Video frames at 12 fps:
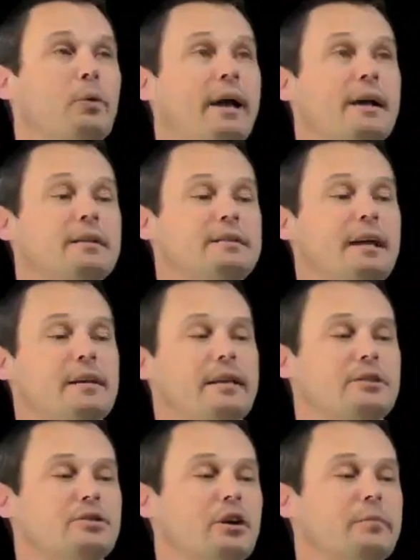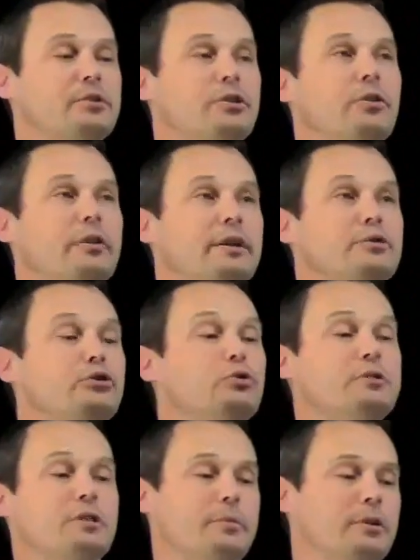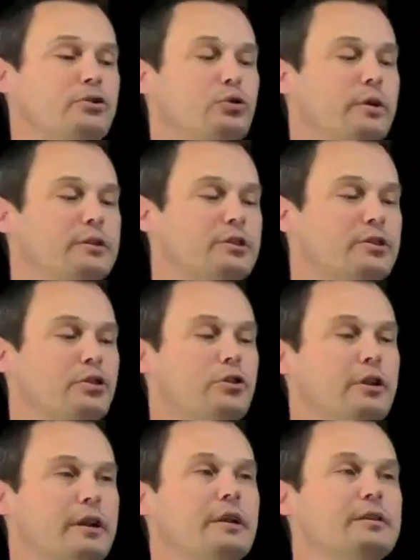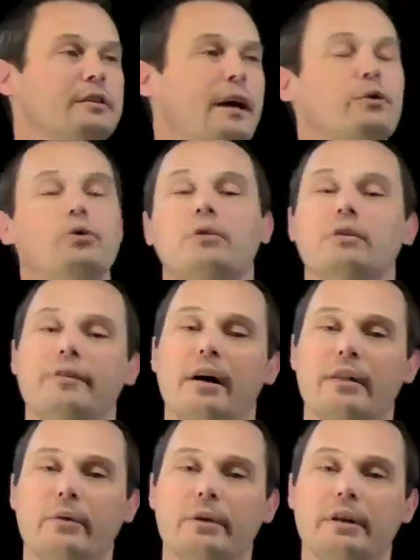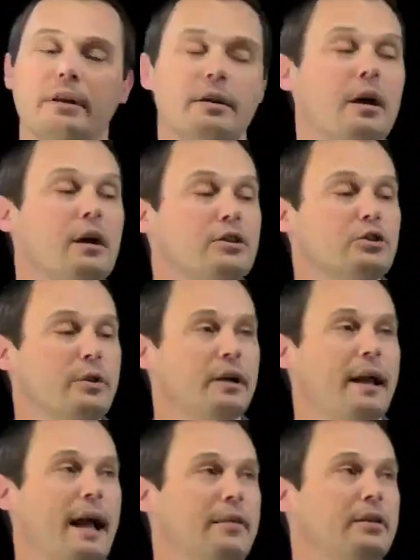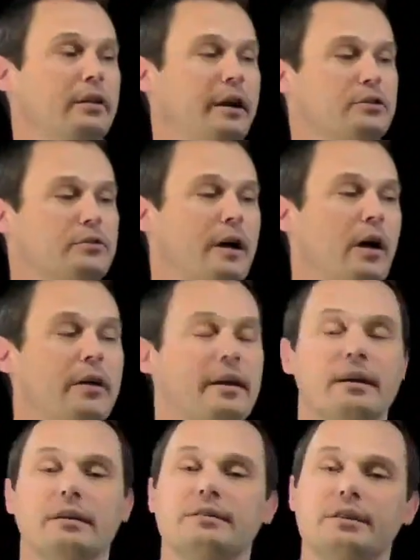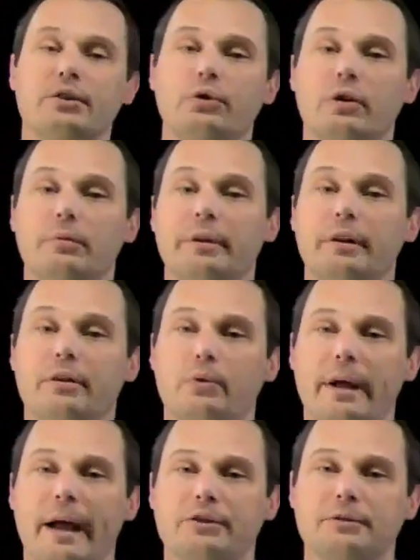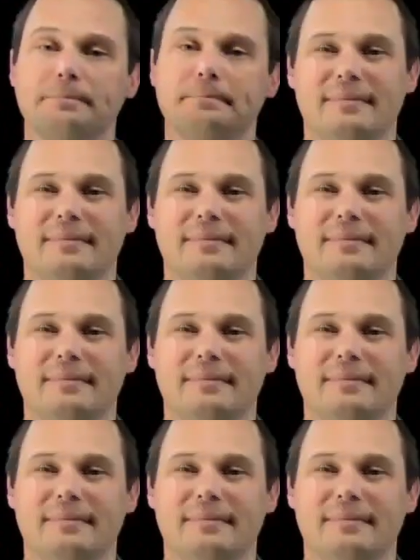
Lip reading: We had to take that starting material and do something to it to turn it into that nucleophile that we needed so we could add the electrophile and continue completing the reaction.